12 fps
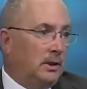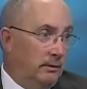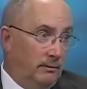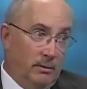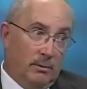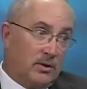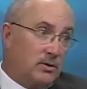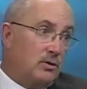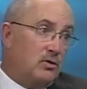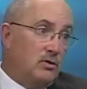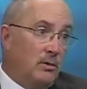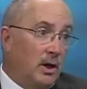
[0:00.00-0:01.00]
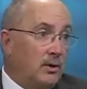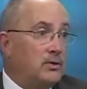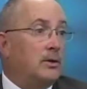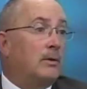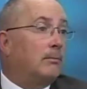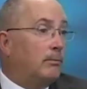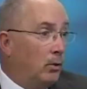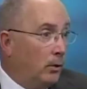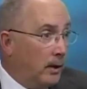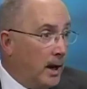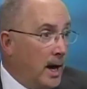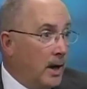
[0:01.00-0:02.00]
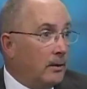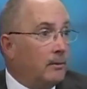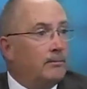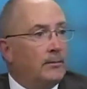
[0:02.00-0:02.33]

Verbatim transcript: If you miss it too much, you get put out.